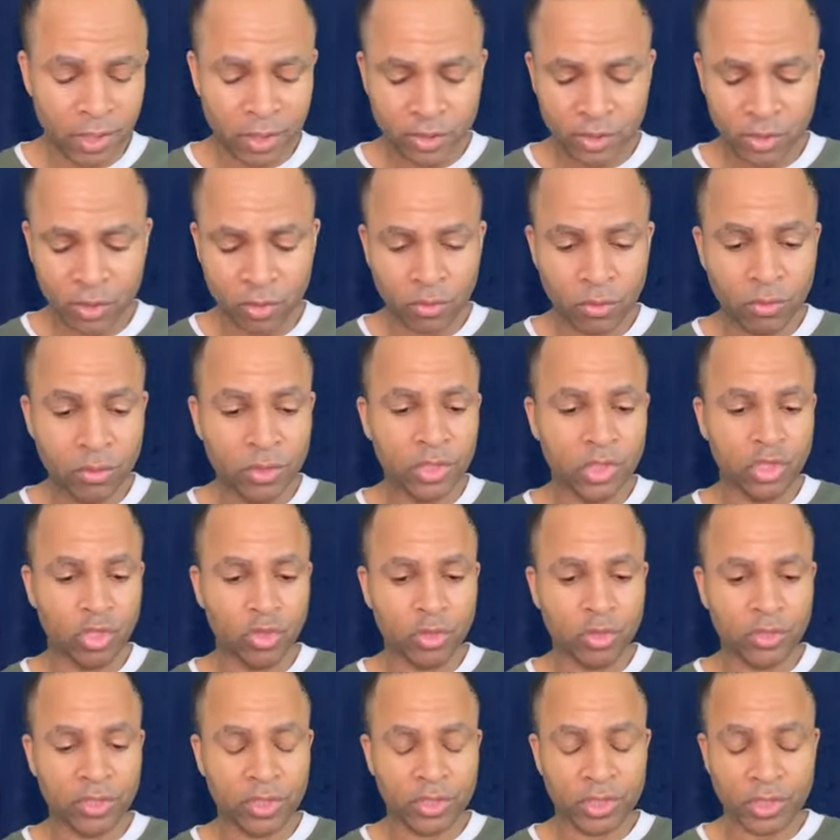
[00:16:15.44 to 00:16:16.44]
So
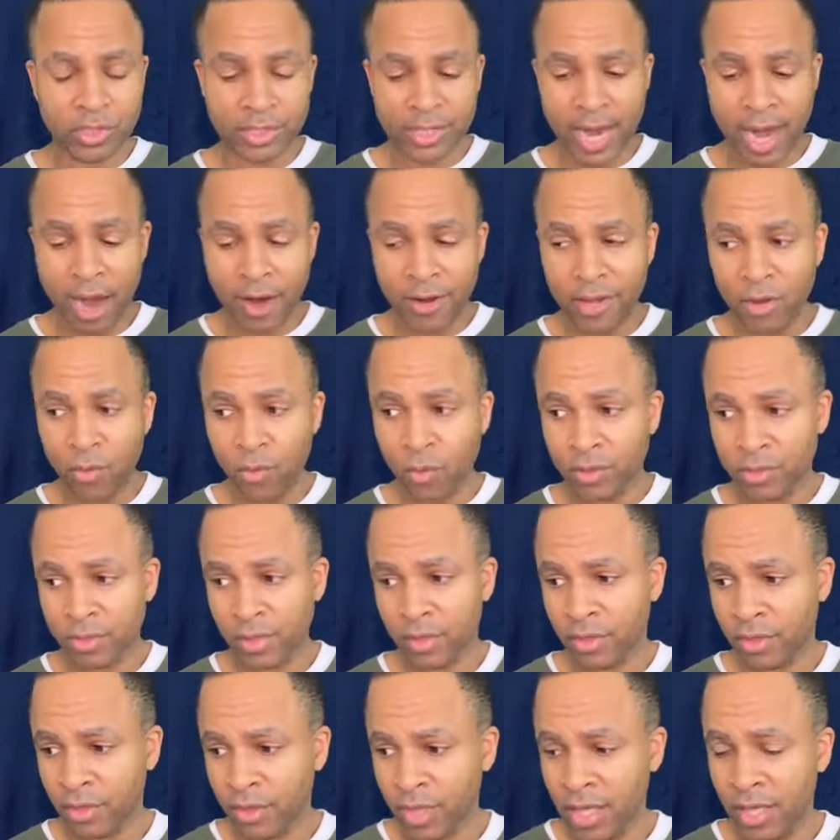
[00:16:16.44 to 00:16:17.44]
Judas Iscariot was a
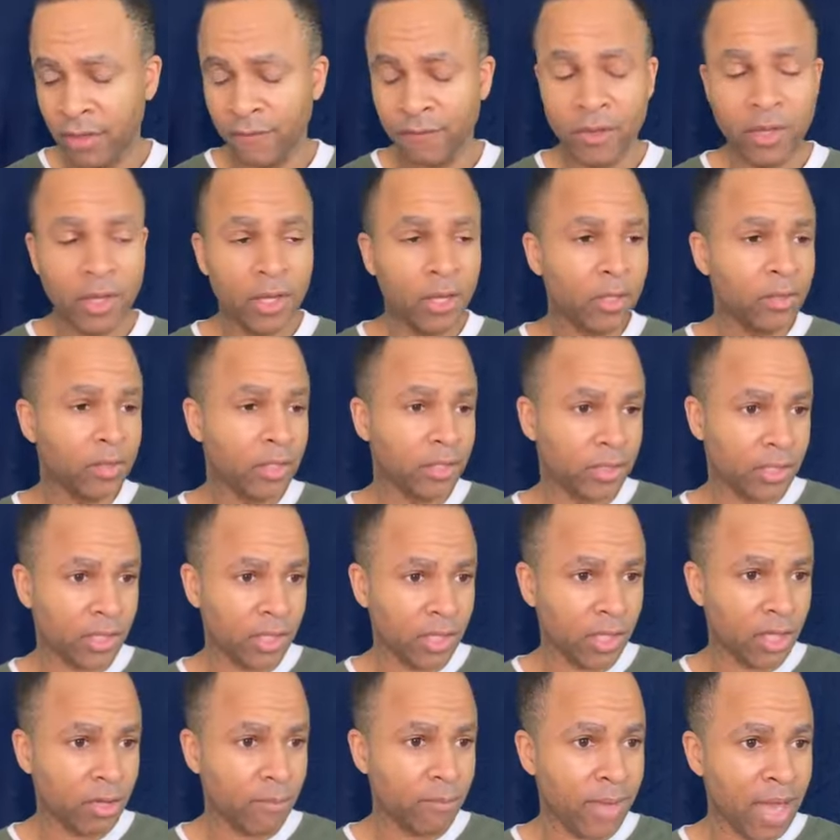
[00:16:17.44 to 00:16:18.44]
thief. The
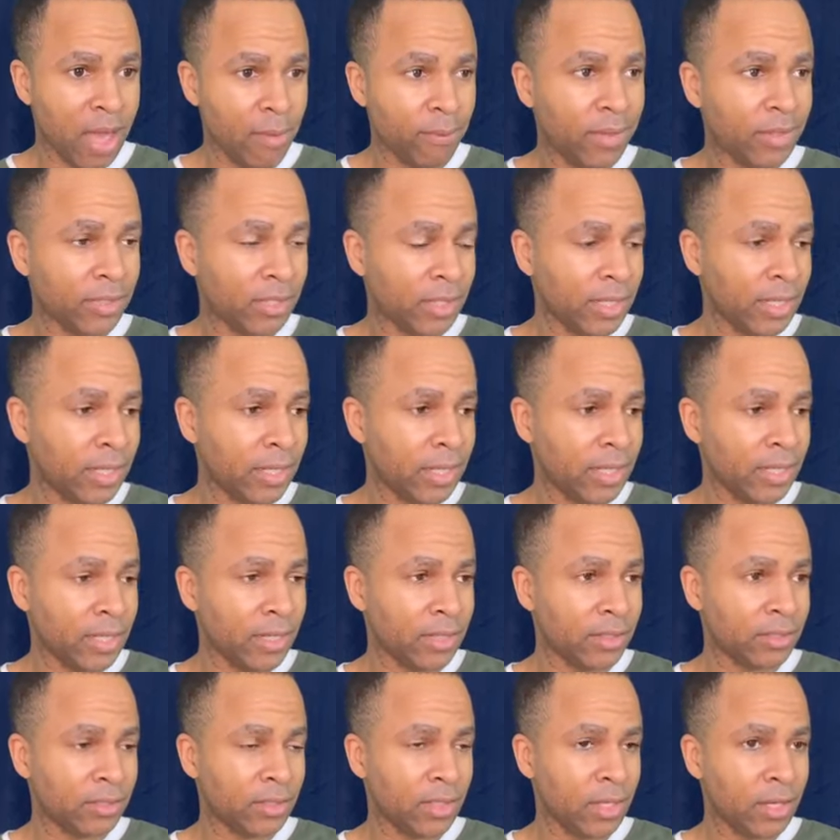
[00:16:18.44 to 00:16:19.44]
Ten Commandments
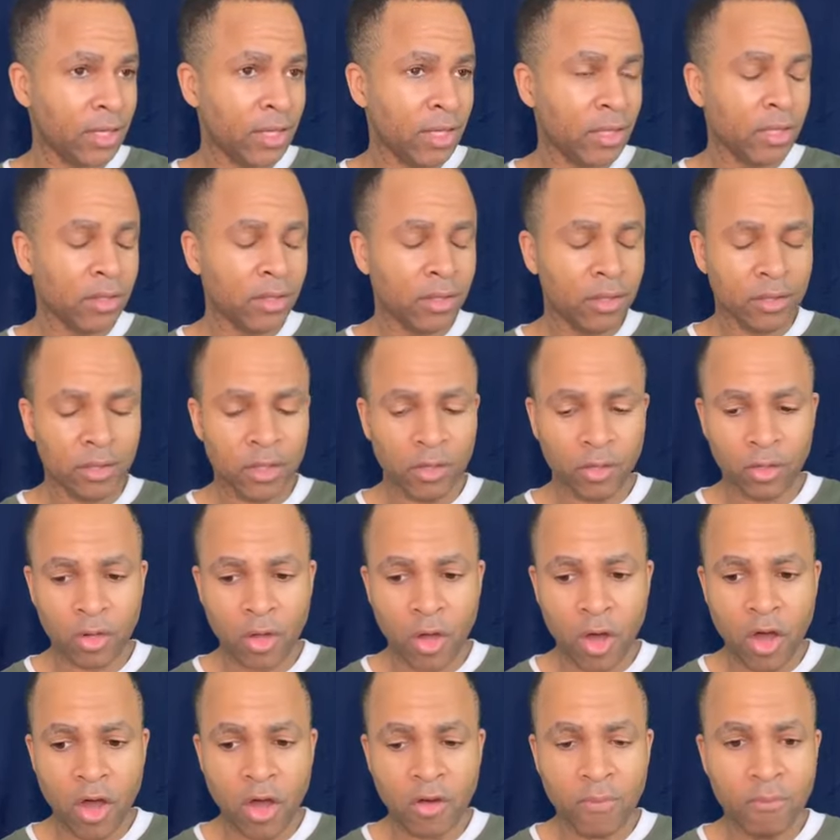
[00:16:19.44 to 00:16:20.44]
is the
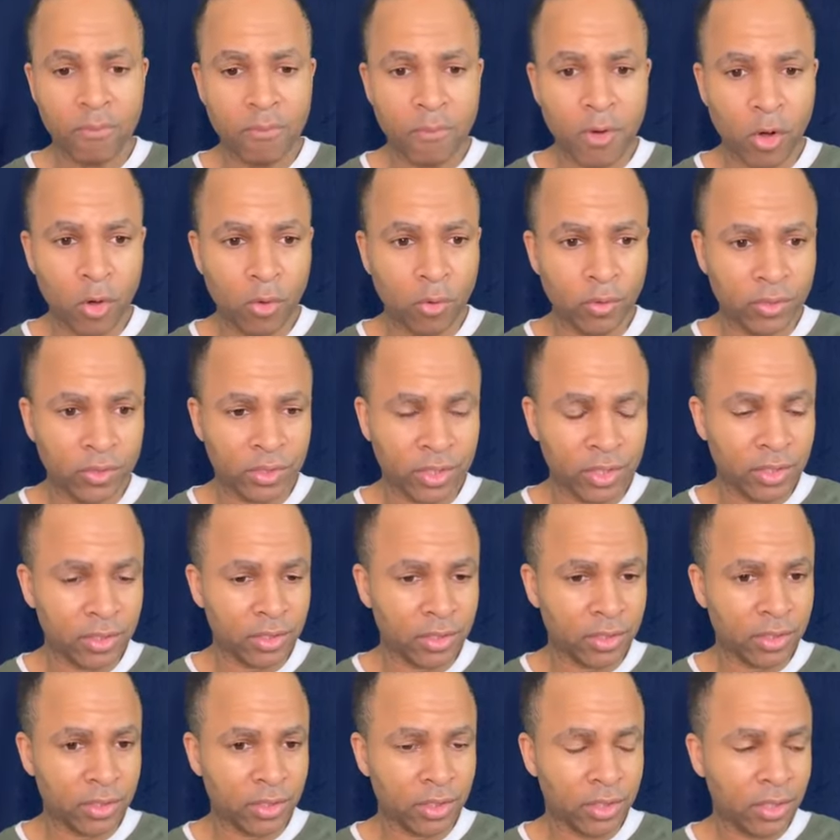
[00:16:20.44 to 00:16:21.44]
law of
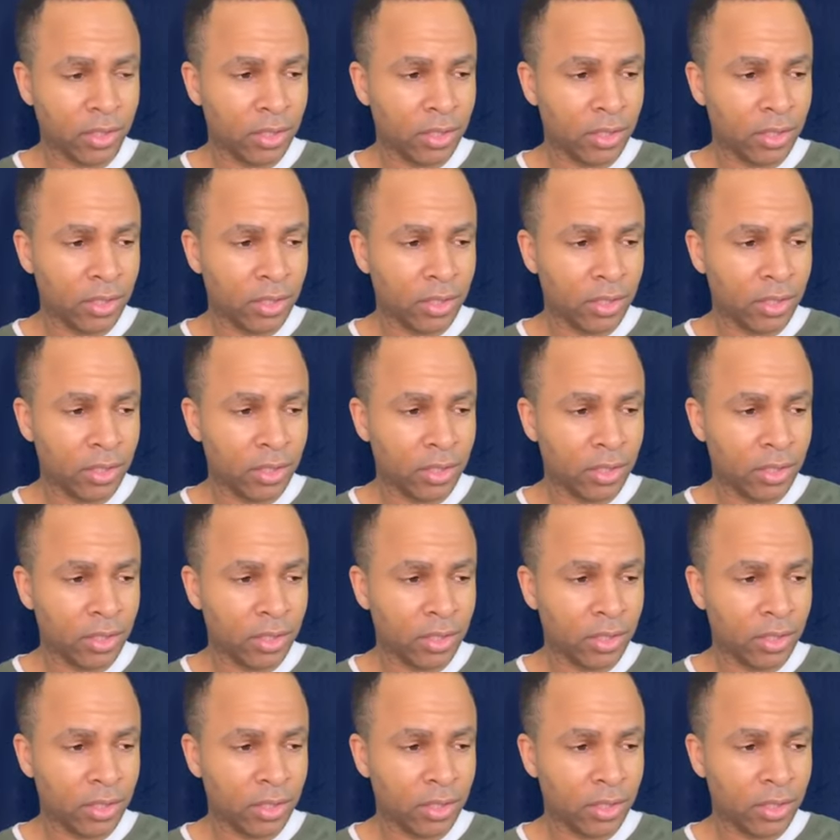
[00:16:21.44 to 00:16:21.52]
Moses.